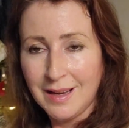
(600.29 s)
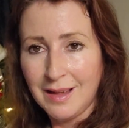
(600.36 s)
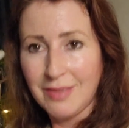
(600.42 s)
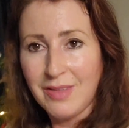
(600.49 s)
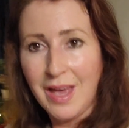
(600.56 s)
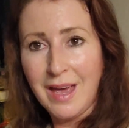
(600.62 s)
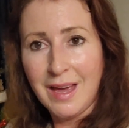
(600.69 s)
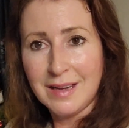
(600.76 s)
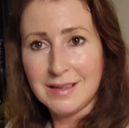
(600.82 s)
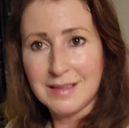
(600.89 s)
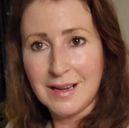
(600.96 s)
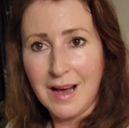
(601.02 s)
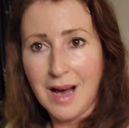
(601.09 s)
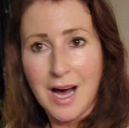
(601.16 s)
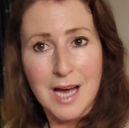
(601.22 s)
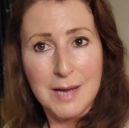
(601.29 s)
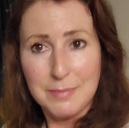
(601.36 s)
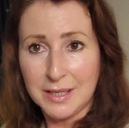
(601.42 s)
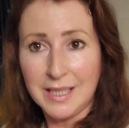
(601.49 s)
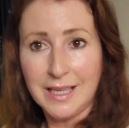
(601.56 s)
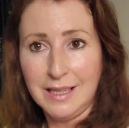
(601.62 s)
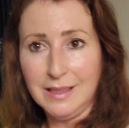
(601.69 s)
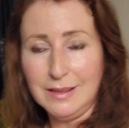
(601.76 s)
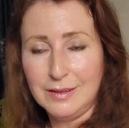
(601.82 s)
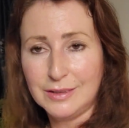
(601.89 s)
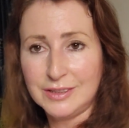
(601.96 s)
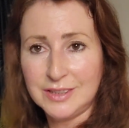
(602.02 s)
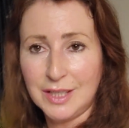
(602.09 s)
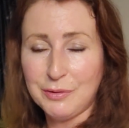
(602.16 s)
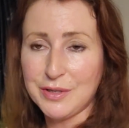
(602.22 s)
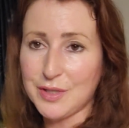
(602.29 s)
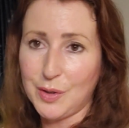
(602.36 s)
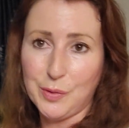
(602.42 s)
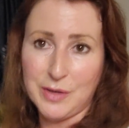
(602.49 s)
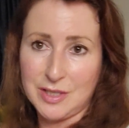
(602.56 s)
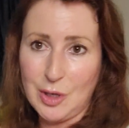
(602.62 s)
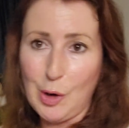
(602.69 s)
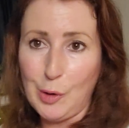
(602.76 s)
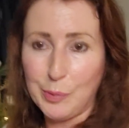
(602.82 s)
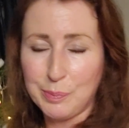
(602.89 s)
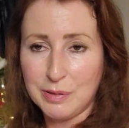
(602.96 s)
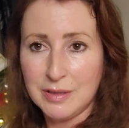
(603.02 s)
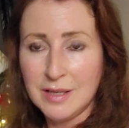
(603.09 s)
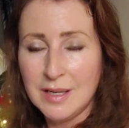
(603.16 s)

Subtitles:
then I believe there is always hope